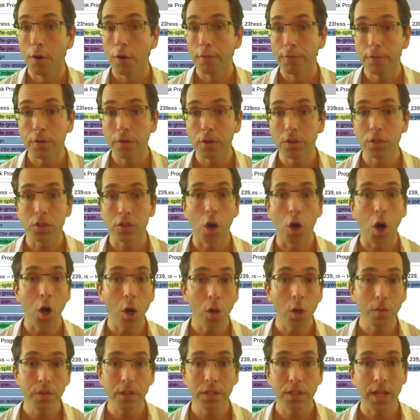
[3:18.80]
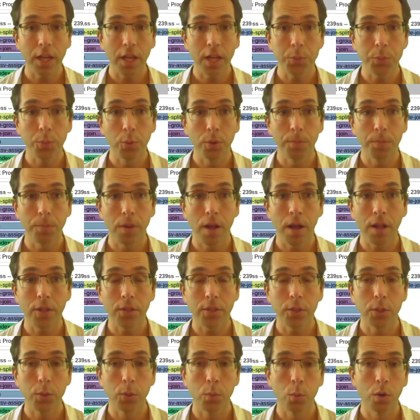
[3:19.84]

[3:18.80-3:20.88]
First, all these dashboard plots